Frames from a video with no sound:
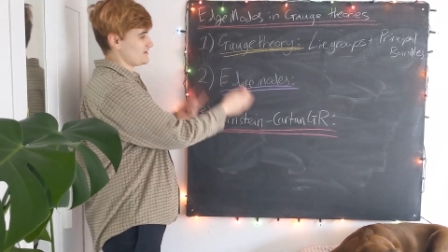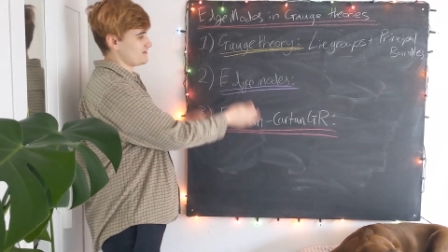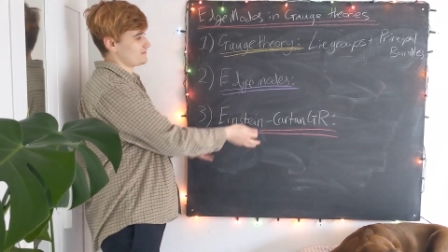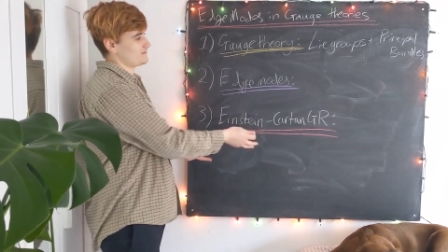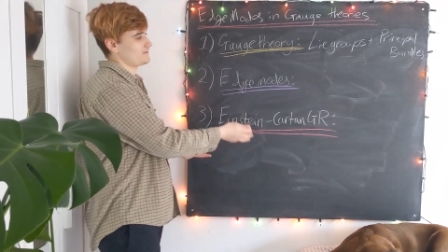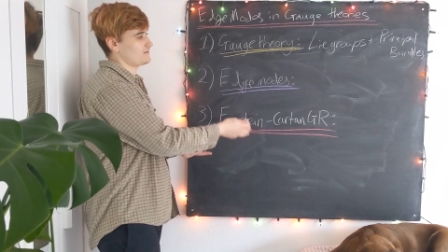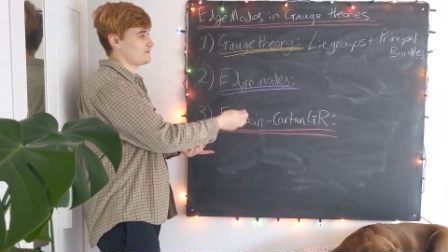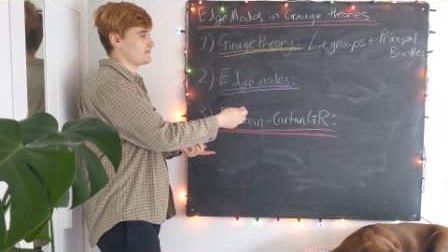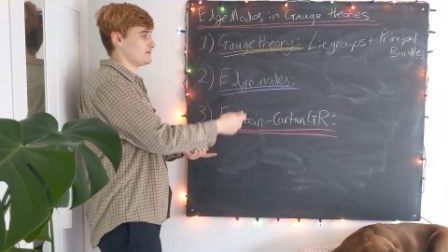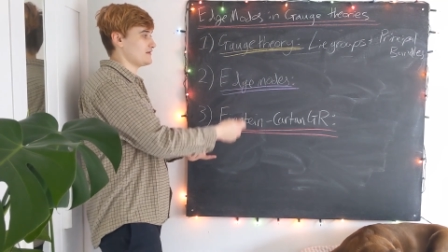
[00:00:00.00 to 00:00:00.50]
we'd
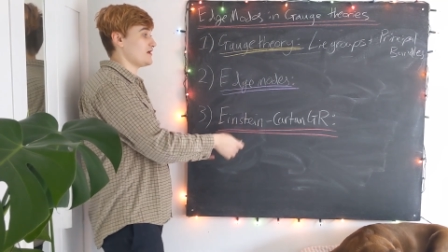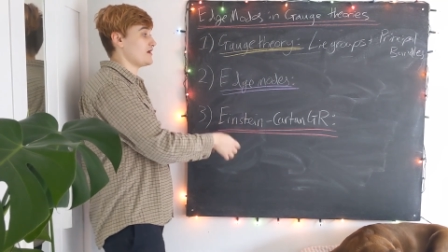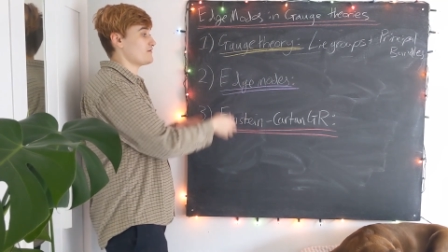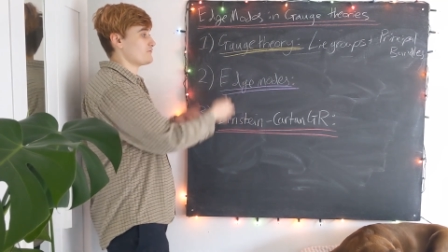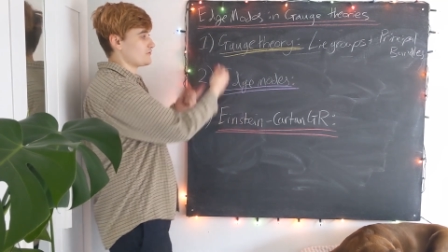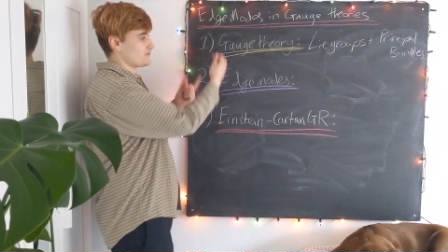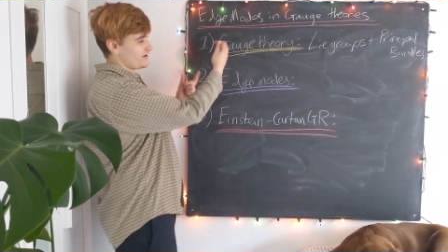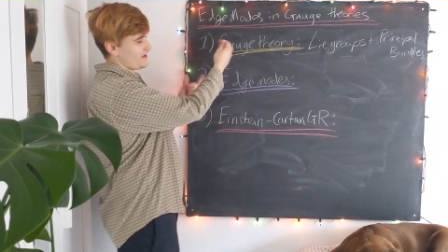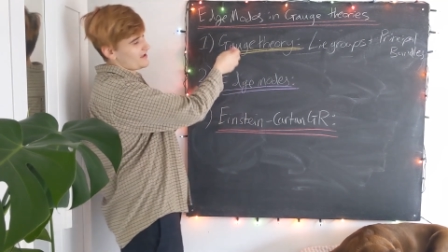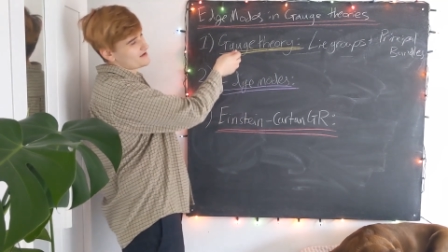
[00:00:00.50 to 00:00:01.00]

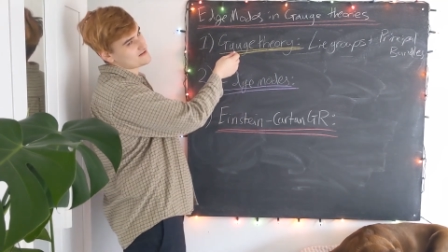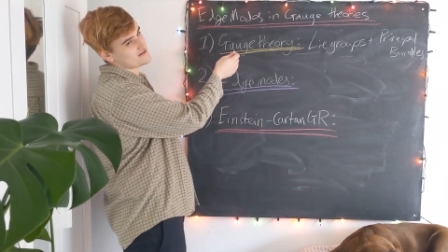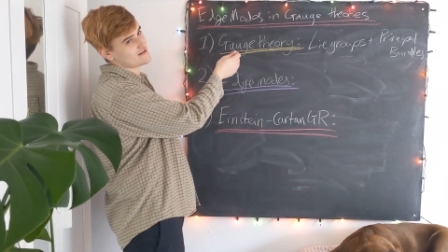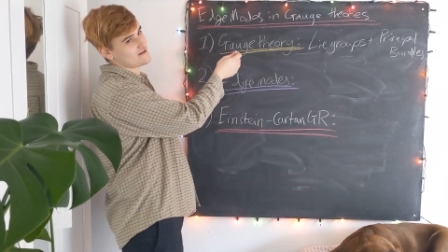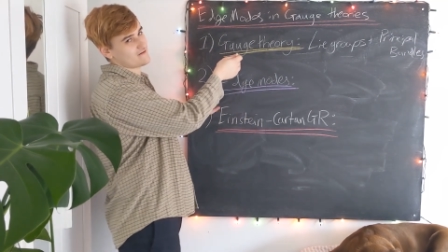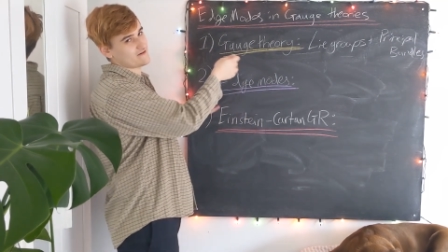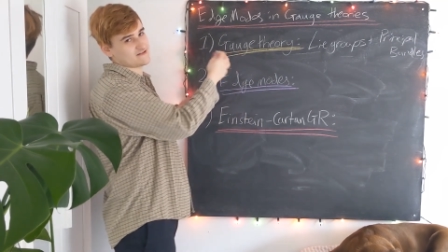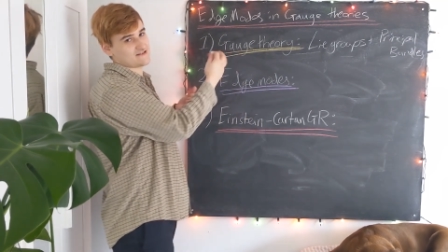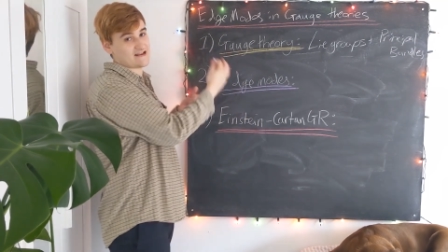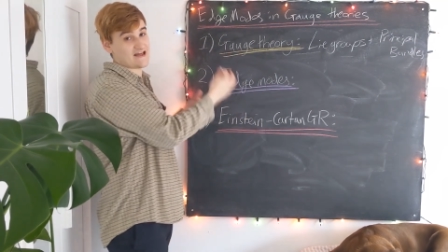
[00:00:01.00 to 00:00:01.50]
learnt what gauge
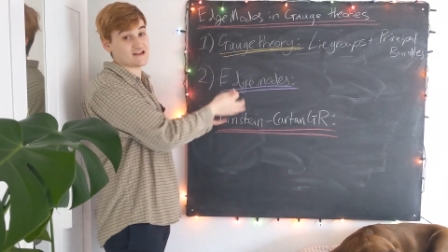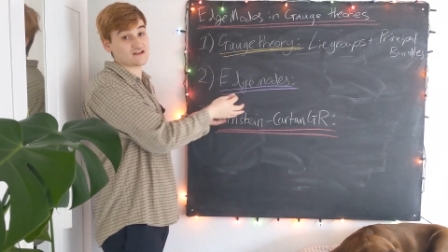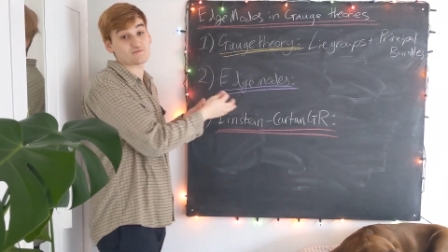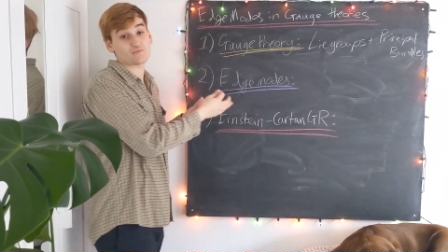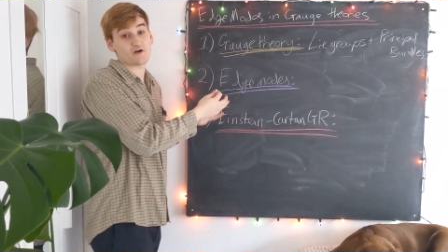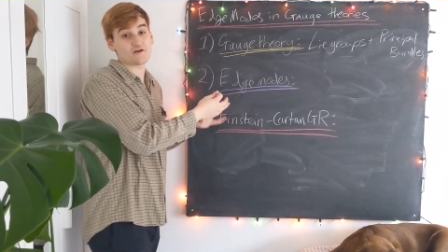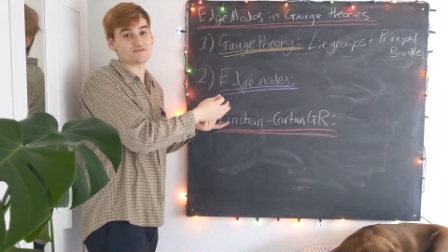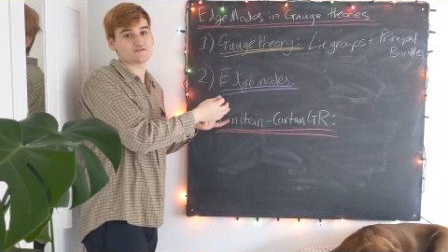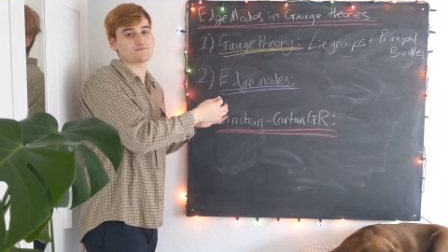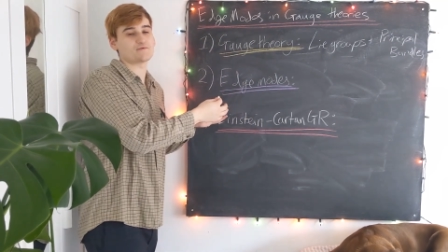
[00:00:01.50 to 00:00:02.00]
theories and edge
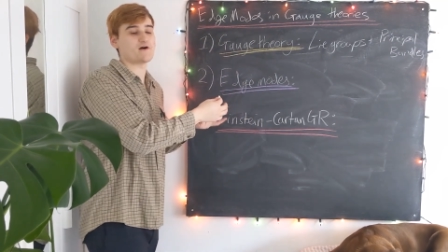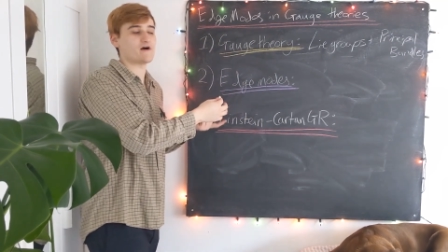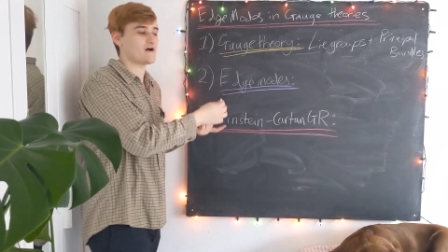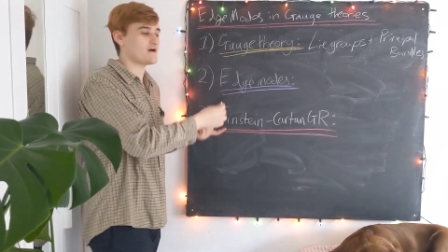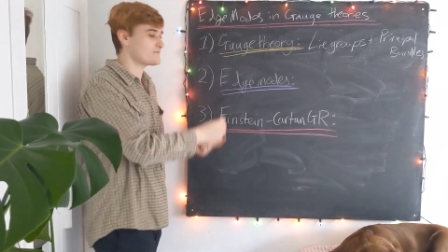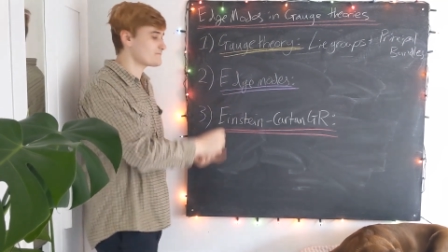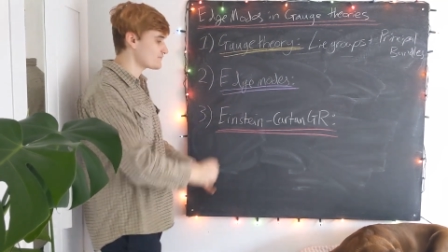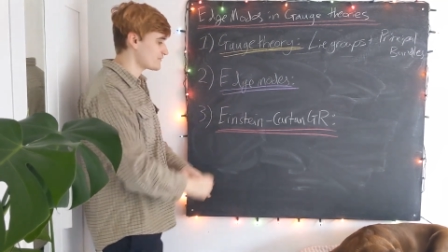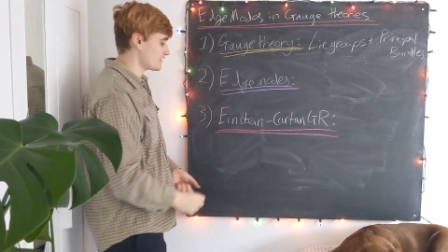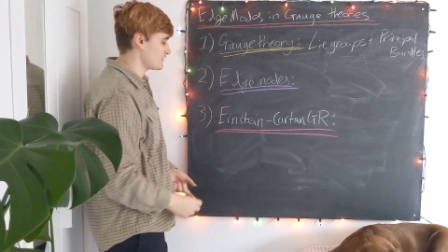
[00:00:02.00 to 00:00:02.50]
modes
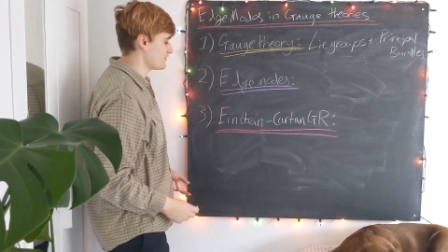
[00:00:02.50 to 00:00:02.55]
were,